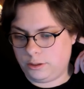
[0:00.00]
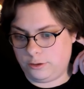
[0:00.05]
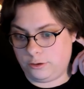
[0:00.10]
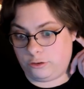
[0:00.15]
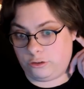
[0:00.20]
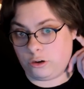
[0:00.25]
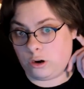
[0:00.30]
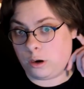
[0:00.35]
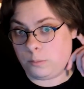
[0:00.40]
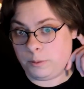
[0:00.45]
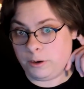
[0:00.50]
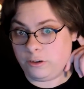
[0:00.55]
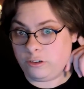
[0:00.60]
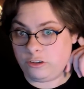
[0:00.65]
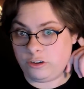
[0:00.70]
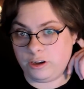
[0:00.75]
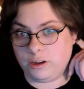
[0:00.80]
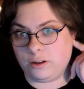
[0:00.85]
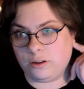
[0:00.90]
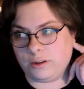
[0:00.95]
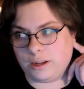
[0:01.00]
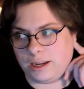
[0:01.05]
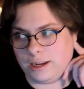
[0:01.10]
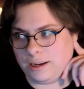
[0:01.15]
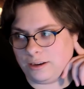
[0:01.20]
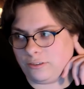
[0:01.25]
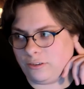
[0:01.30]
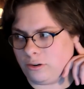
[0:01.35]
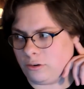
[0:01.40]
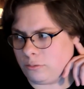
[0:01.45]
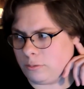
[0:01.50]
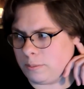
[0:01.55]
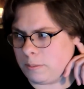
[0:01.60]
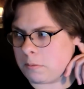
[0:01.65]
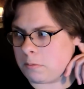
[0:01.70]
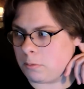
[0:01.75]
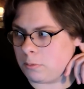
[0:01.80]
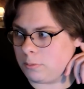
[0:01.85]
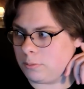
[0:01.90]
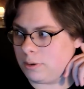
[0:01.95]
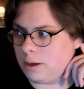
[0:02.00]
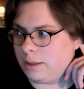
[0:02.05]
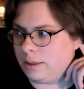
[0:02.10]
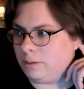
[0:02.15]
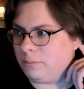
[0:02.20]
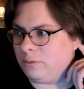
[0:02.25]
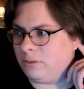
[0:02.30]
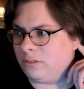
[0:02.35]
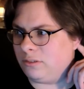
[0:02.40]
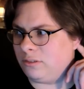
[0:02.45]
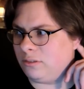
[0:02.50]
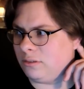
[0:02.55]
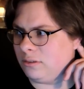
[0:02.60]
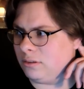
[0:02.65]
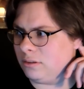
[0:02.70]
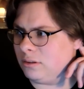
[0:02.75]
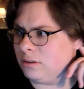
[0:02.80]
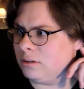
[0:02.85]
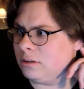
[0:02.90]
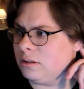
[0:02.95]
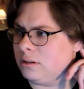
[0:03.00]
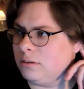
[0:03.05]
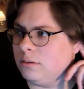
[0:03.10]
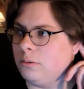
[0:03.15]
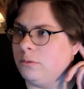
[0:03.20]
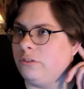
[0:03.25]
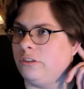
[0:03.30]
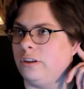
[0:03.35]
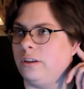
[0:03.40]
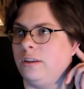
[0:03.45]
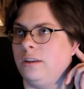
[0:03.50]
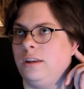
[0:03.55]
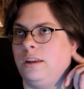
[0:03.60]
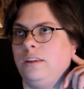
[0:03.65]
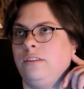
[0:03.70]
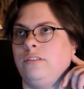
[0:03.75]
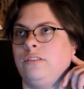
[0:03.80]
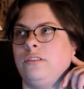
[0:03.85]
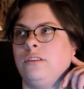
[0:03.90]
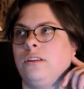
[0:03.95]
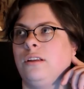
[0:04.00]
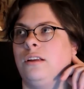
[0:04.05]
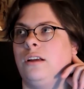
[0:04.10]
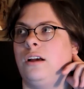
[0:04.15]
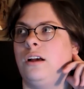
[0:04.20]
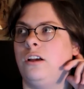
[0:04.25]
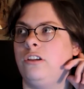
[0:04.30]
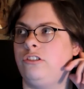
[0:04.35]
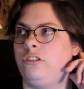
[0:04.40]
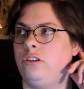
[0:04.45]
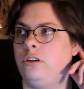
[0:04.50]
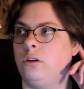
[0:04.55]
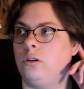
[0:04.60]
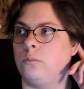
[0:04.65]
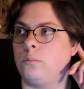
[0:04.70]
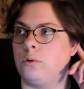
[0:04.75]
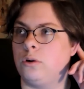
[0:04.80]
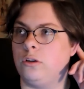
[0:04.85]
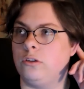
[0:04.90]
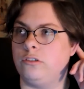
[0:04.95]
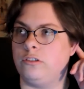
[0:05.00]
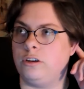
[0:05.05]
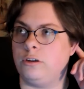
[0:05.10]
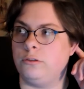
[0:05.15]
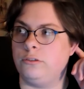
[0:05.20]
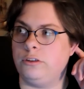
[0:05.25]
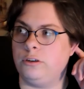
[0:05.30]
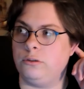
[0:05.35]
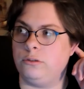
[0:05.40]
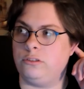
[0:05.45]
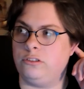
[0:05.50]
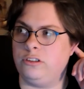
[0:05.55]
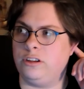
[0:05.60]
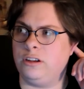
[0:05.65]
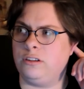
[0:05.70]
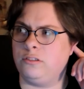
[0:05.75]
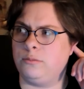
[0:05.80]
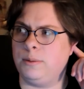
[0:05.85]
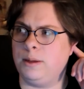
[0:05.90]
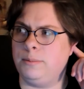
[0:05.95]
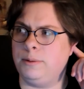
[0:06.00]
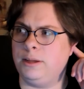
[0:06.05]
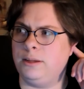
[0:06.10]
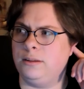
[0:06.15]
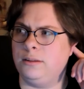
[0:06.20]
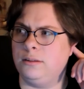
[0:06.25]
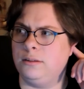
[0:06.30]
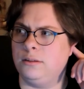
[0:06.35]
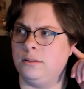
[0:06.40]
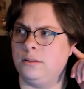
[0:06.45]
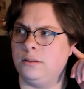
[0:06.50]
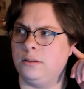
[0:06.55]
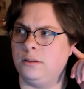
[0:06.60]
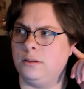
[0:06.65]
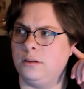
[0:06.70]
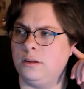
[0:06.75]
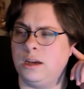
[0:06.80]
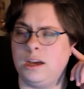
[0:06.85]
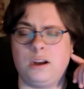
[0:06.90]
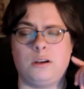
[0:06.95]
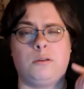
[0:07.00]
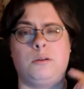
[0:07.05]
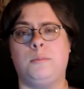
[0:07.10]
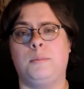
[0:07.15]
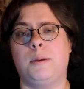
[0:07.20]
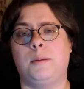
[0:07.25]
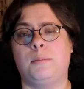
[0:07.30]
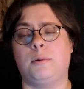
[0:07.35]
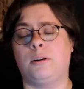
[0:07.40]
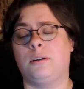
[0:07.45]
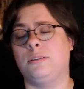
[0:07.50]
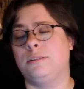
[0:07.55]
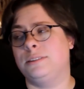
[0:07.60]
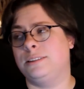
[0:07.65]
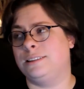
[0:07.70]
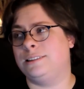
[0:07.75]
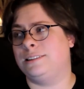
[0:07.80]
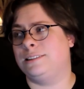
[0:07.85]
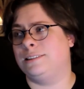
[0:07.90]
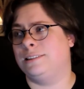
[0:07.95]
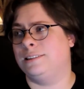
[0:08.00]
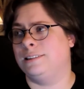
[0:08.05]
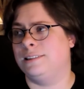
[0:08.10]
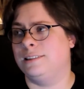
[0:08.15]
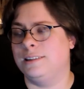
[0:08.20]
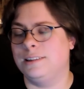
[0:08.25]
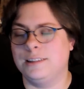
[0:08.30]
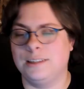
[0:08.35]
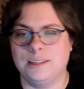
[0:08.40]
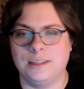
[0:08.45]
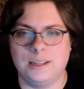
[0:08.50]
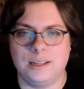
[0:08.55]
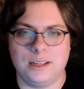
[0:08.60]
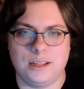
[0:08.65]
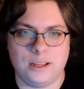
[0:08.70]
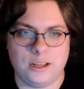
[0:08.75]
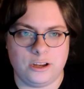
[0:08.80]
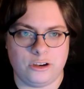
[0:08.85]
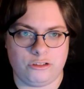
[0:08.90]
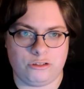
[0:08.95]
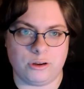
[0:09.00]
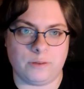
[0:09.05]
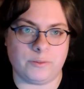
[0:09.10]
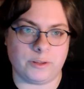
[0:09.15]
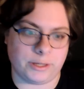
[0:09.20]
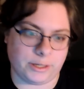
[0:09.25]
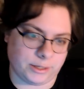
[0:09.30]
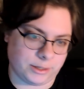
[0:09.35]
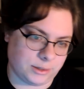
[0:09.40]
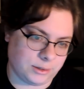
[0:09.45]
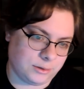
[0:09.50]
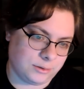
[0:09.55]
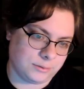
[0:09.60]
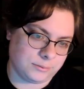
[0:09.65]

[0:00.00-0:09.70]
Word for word: the sharpened shield. I actually don't remember. I think it was what was it? Inst uh, Shield World 006, maybe? I don't remember. Trevelyan